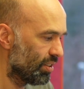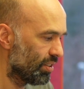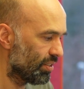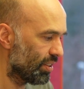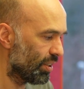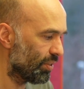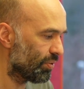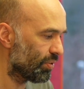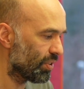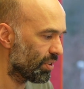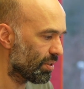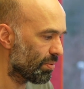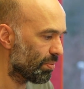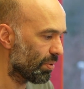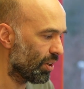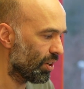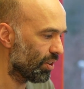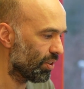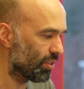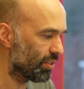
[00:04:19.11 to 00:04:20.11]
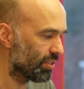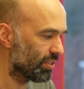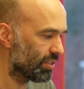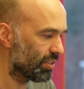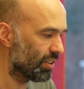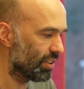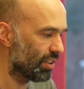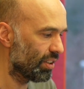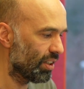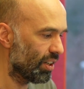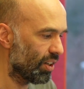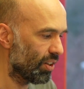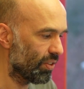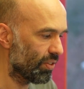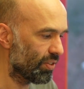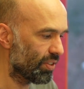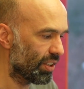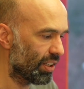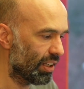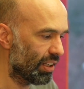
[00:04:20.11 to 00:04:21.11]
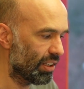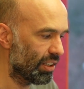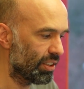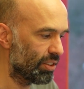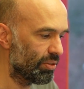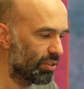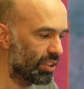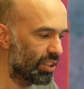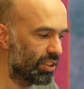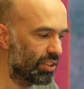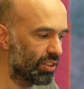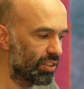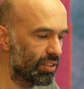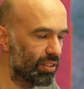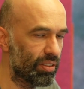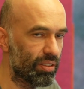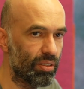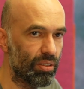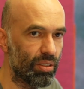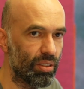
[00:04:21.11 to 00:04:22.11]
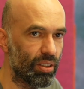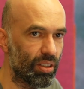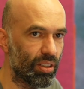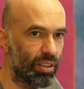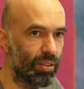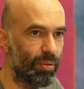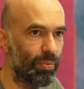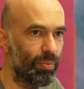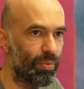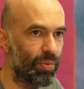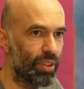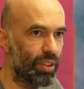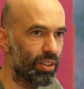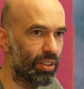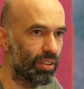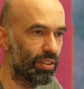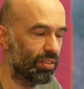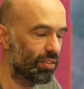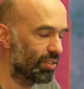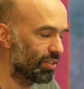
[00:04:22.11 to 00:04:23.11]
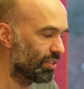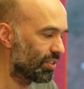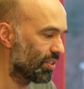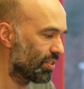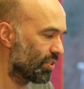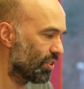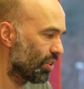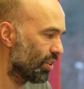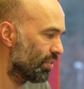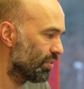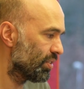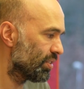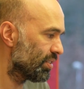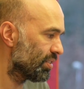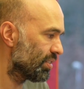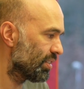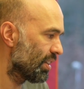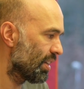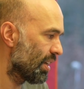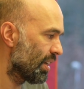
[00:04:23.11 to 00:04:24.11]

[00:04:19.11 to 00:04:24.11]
different paths until it reaches the servers.